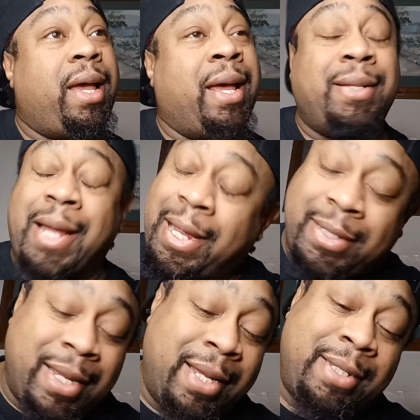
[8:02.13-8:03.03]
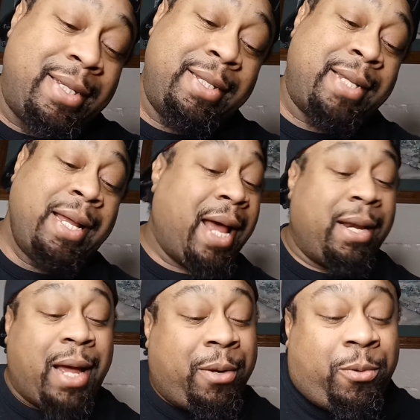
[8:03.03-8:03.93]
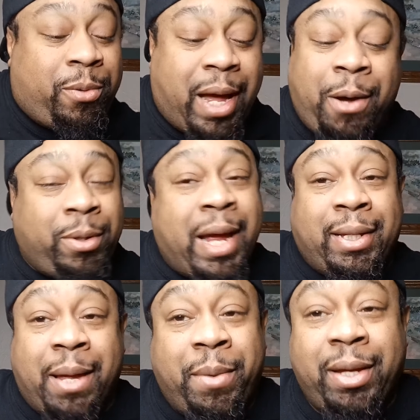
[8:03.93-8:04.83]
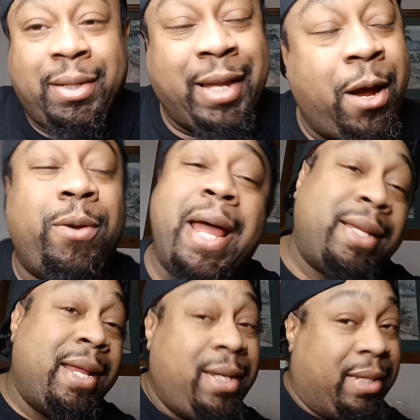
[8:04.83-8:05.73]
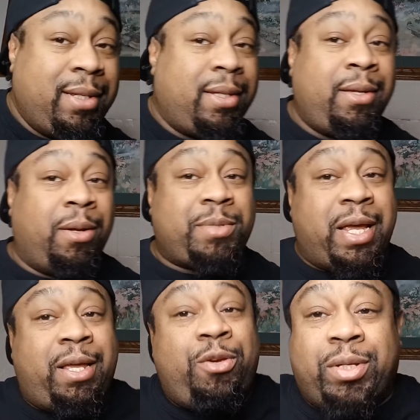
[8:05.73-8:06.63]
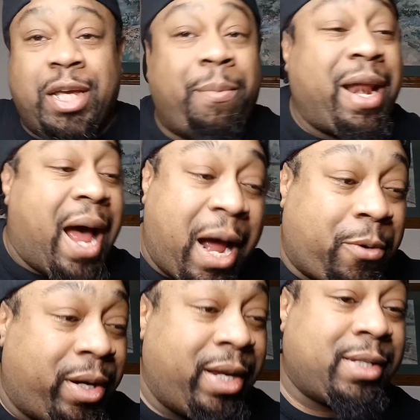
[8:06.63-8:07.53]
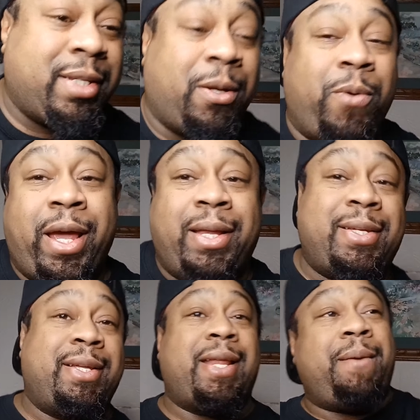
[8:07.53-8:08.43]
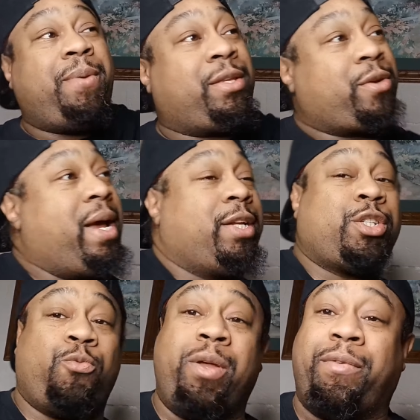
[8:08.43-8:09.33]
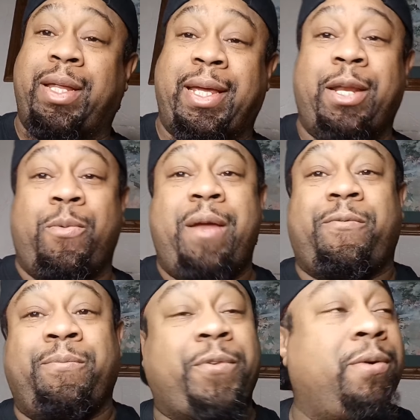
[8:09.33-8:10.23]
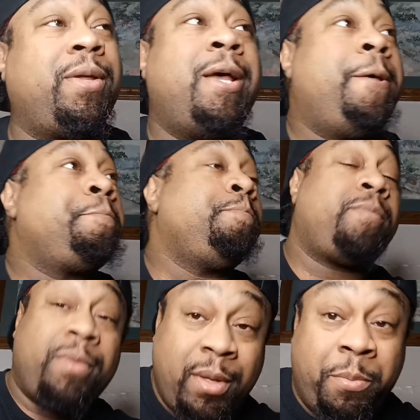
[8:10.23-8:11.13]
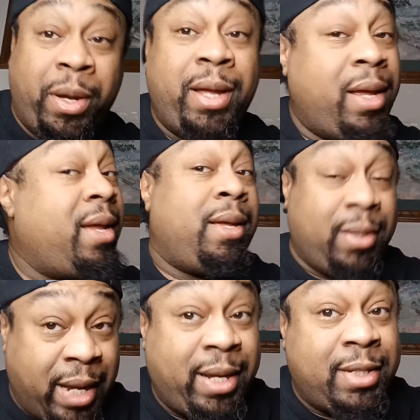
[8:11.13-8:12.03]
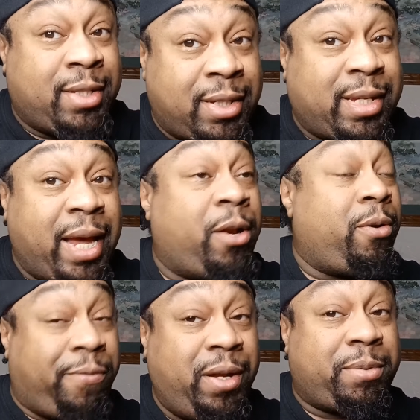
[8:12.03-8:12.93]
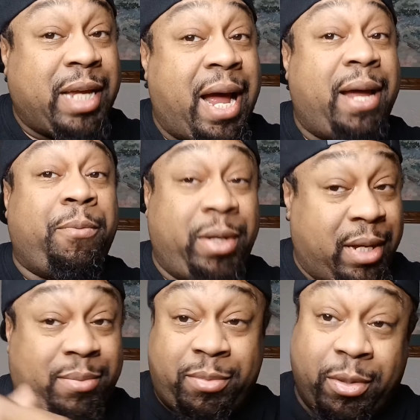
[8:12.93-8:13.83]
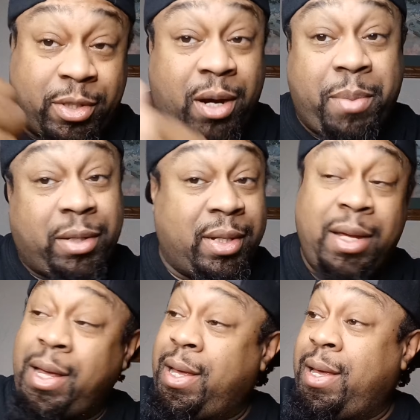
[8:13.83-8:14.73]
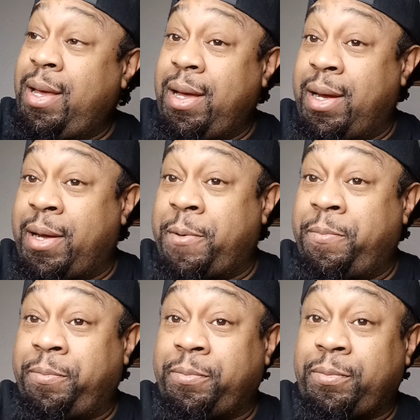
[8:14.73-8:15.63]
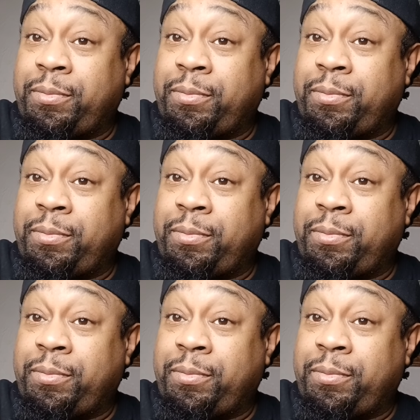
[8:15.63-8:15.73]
And I don't like that, man. They don't like that neither. You know what I'm saying? You can tell by the awkwardness and the ways that they be trying to swivel and get away from folk. But ladies, just saying, on the flip side, when I talk about the Dwayne